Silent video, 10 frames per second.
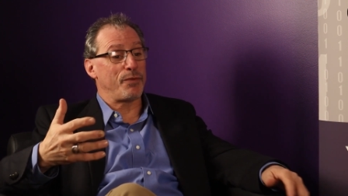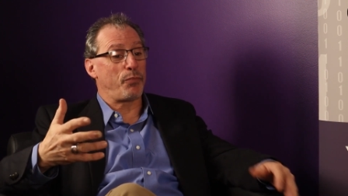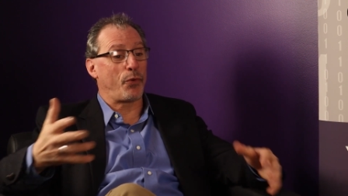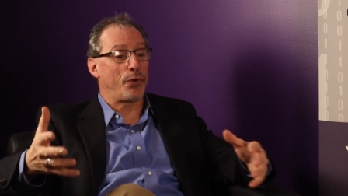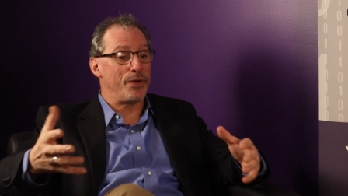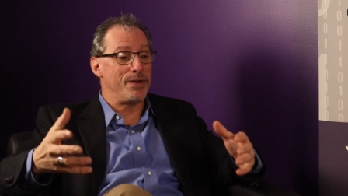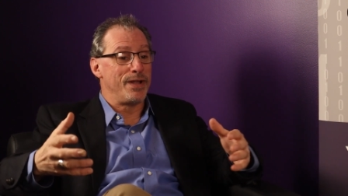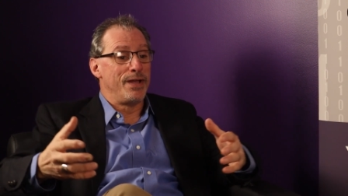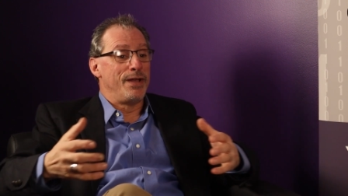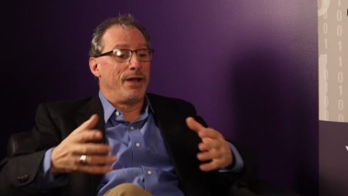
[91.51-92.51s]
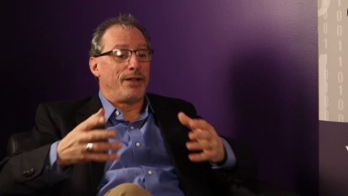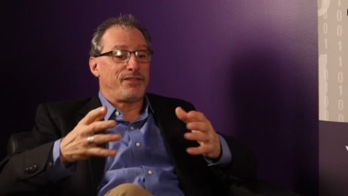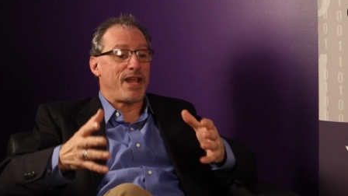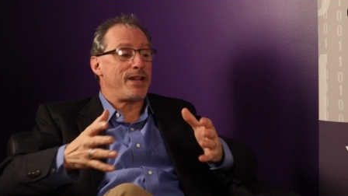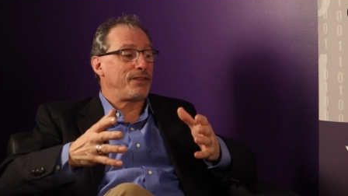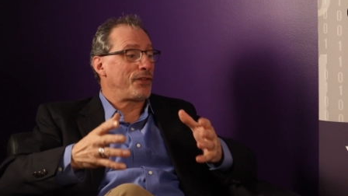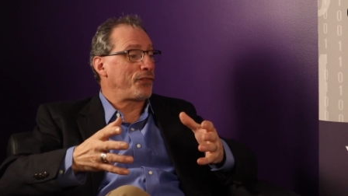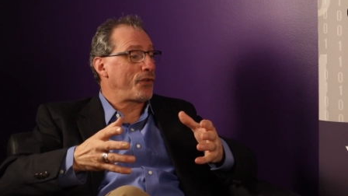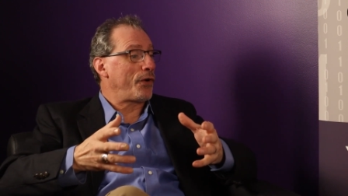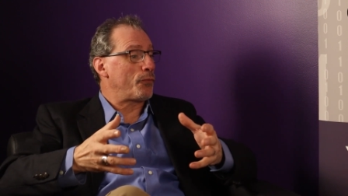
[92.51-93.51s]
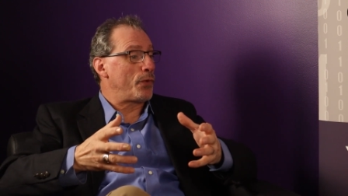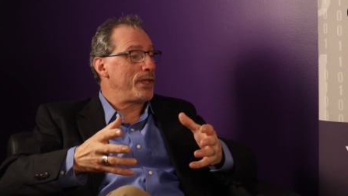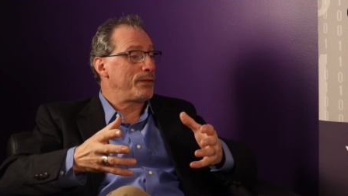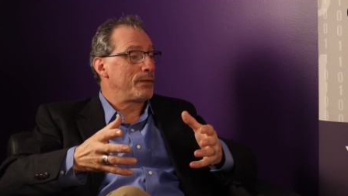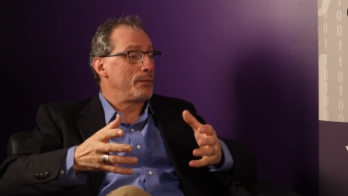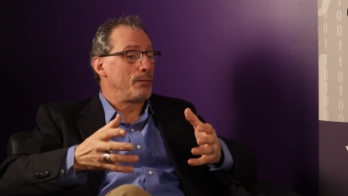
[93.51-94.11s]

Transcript: important tenet to start with,